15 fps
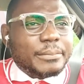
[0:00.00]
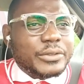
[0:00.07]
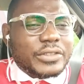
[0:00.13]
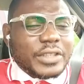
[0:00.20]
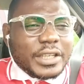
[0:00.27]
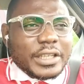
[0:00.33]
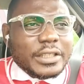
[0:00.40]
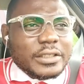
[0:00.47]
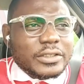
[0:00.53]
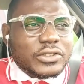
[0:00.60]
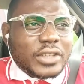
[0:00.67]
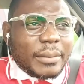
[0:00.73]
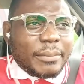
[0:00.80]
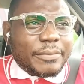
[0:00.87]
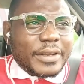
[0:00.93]
seeing
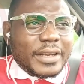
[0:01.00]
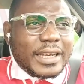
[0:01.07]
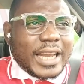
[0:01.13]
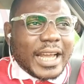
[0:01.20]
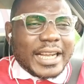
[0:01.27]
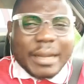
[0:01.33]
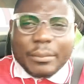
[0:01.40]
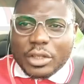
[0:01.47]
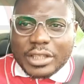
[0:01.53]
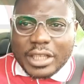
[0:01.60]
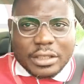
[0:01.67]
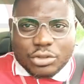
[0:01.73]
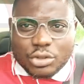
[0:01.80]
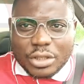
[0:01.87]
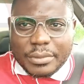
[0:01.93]
something like, I'm not
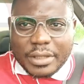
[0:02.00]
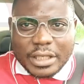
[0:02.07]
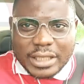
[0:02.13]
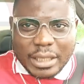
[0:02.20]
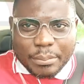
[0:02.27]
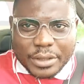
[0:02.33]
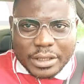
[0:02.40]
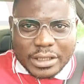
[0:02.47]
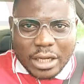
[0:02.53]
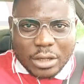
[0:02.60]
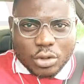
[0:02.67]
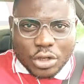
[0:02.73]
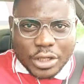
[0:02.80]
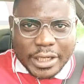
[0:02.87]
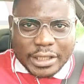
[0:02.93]
a dream
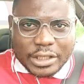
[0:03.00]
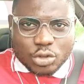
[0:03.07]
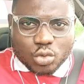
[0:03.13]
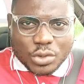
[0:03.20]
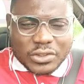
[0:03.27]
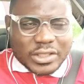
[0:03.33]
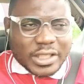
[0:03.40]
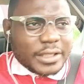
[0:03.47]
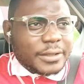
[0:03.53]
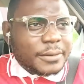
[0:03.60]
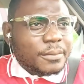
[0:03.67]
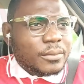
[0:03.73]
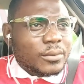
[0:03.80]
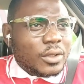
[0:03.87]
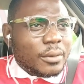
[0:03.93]
interpreter, don't get it twisted,
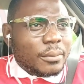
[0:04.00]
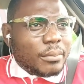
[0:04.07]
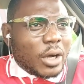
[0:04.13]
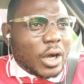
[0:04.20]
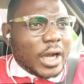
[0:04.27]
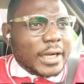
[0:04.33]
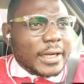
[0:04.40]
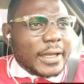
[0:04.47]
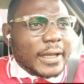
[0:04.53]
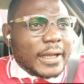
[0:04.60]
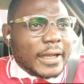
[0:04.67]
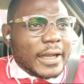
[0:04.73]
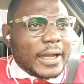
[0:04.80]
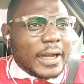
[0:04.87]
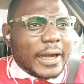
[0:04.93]
but
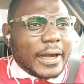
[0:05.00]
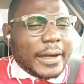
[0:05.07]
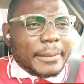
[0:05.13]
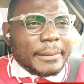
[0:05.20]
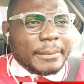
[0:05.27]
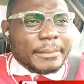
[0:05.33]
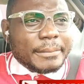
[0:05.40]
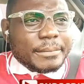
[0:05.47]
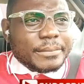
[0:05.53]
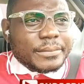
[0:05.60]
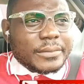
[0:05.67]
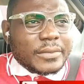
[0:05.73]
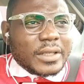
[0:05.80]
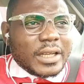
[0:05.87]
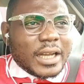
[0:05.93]
I'm
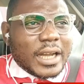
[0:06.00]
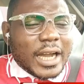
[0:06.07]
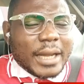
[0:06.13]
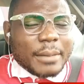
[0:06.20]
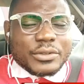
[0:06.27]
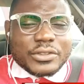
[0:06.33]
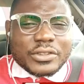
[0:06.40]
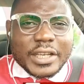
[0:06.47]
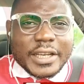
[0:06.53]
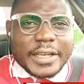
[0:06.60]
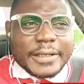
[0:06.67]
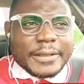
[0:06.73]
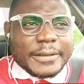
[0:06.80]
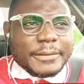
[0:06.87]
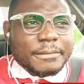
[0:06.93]

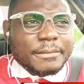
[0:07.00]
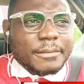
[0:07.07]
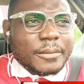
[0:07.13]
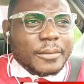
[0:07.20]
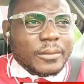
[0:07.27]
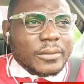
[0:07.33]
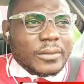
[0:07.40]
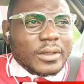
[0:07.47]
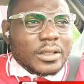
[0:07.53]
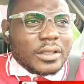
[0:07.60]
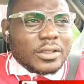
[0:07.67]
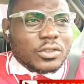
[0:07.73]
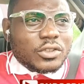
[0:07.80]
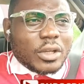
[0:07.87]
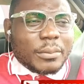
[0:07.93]
seeing
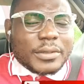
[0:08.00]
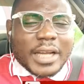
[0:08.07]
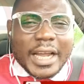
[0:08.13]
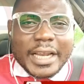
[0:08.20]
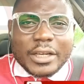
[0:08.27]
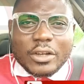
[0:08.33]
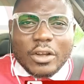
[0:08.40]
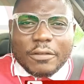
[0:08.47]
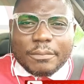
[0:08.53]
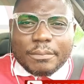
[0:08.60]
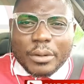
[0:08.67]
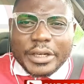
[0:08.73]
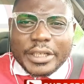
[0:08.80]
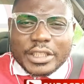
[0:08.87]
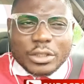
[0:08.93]
some kind of
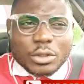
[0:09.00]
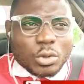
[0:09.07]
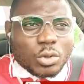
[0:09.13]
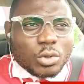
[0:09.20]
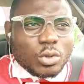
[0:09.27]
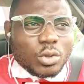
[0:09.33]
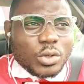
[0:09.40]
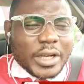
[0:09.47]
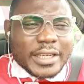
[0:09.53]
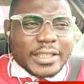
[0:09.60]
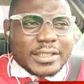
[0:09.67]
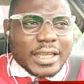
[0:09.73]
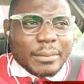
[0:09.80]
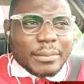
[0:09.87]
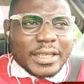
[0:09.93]
political
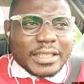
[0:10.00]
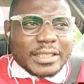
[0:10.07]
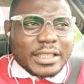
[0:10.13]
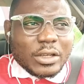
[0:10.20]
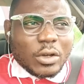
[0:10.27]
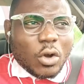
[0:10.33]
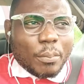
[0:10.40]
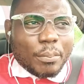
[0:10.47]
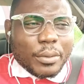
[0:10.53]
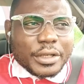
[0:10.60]
instability or